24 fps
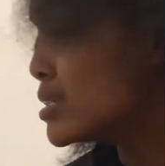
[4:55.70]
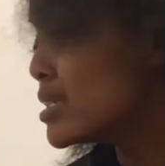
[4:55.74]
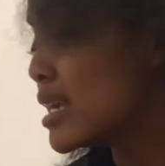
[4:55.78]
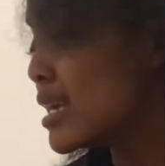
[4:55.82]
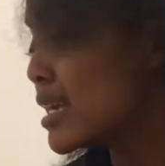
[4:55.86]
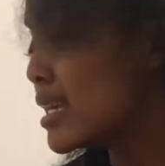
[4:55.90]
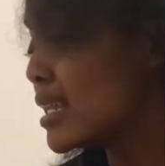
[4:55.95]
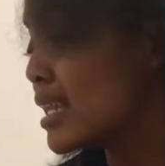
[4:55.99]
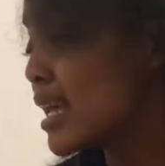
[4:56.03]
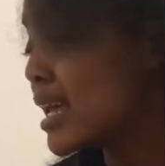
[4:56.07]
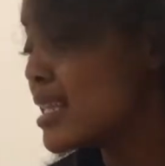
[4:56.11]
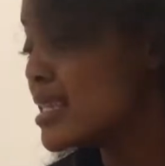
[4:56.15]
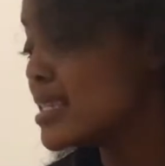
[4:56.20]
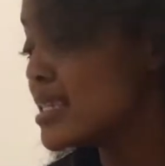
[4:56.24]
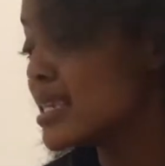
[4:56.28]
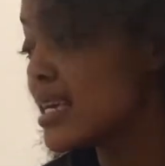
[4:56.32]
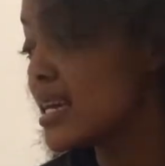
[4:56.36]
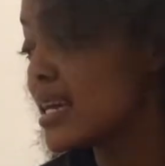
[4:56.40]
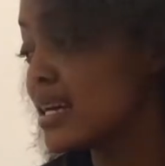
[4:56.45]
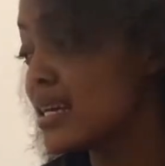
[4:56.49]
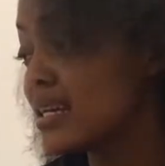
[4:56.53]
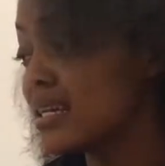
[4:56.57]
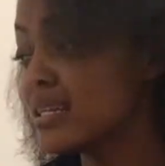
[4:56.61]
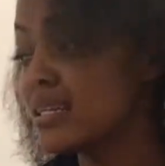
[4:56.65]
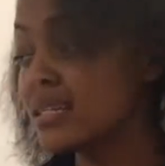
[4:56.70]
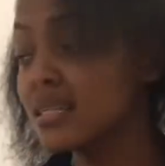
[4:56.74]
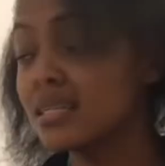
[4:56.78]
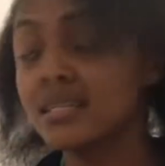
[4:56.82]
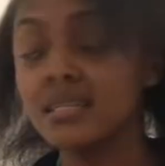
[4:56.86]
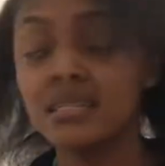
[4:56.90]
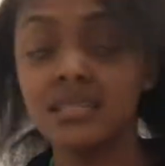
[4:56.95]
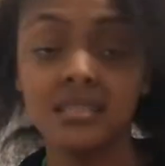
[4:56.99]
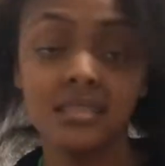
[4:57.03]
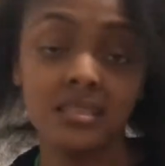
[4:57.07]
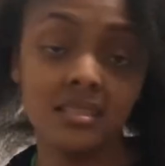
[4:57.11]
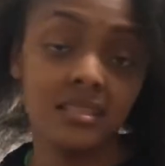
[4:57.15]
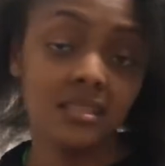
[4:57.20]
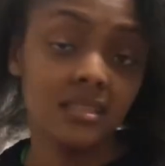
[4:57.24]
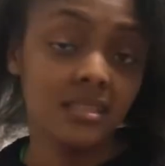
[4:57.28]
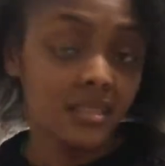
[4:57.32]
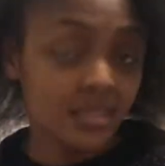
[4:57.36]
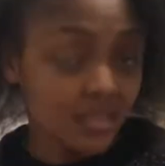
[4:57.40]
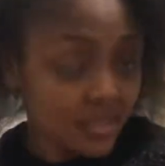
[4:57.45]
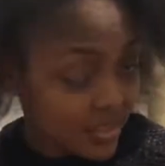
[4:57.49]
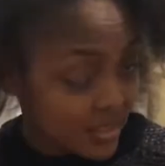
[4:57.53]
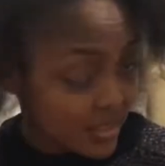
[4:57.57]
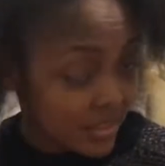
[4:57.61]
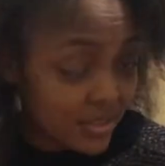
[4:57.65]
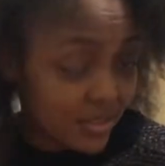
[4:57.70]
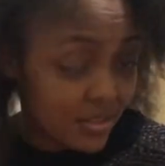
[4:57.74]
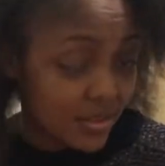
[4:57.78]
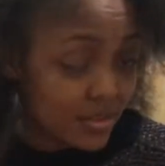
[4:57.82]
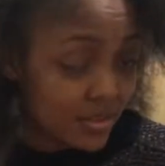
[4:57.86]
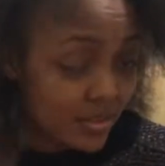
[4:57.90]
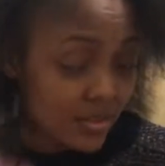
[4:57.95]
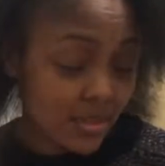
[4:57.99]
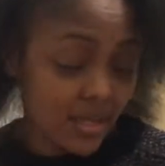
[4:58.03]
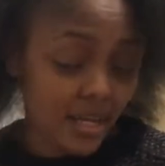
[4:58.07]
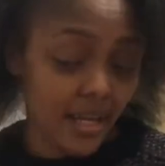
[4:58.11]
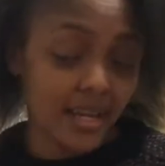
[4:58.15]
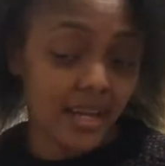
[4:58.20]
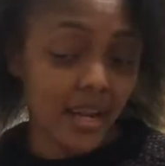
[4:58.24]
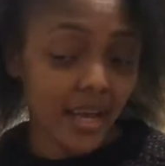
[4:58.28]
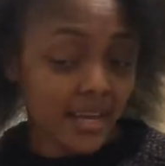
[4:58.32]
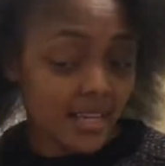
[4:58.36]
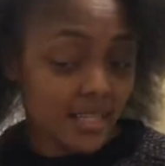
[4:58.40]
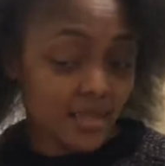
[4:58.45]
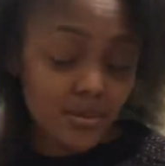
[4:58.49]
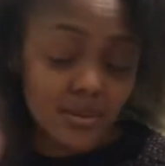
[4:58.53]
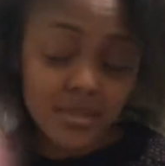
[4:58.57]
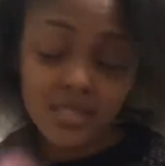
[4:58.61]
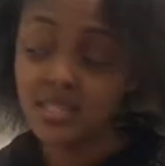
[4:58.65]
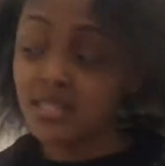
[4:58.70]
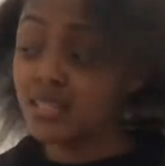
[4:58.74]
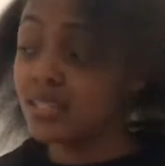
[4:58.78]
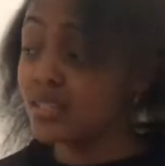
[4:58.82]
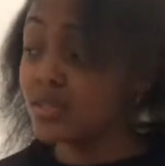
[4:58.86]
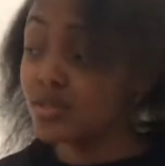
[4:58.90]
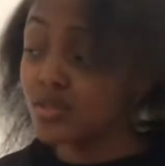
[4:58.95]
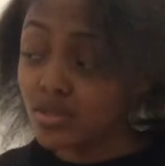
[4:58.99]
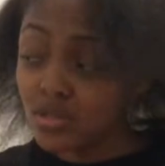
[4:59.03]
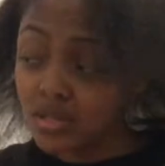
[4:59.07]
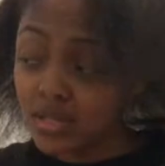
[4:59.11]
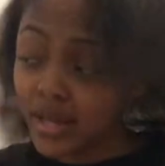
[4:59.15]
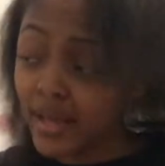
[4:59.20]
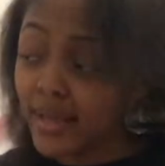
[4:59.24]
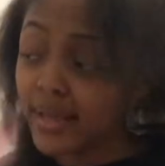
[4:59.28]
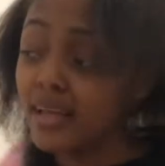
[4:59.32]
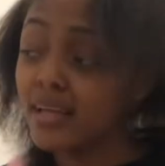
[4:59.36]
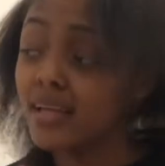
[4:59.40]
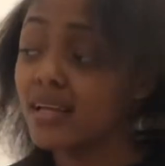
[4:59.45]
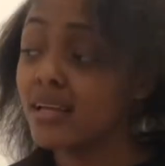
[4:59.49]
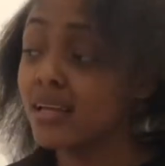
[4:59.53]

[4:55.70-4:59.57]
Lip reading: like it ends here, you know. And I expected it to like